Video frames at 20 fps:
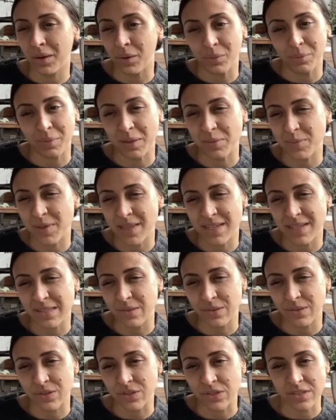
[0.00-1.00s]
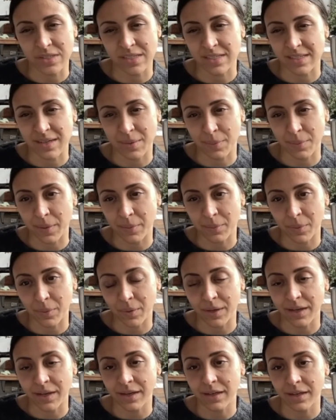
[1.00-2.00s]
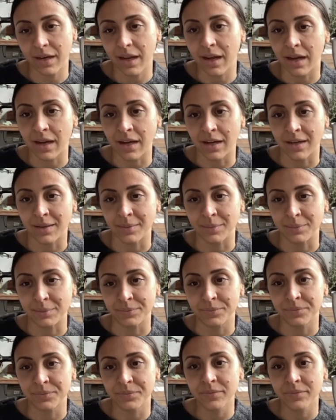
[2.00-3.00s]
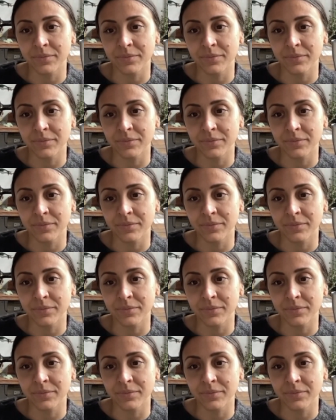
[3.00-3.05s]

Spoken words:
and maybe this is just a tipping point. And